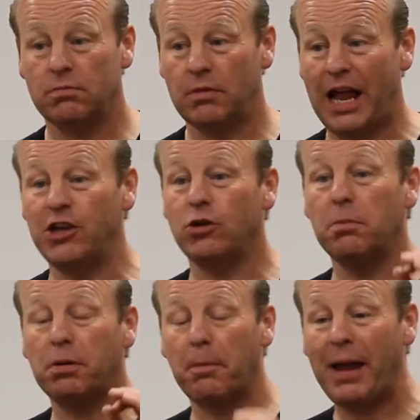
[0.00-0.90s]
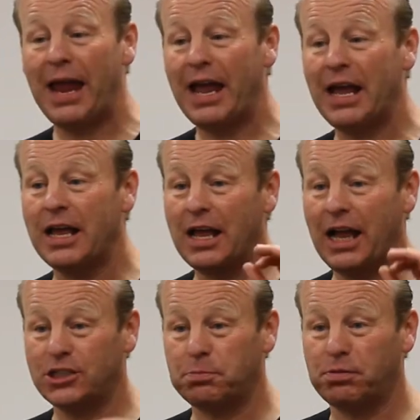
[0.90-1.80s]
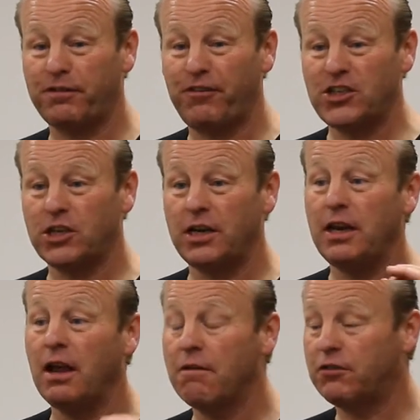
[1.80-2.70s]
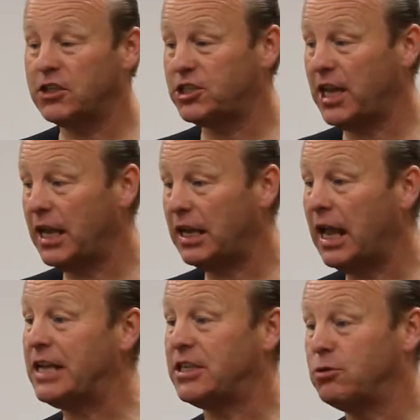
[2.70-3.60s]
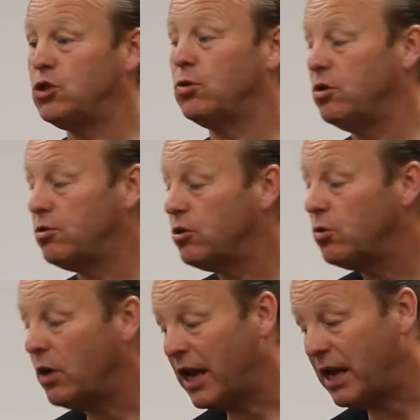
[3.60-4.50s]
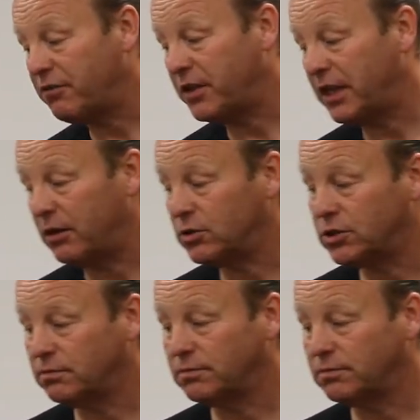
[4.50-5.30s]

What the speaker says: and you can prepare as professionally for a sale as I'm sure you do in everything else.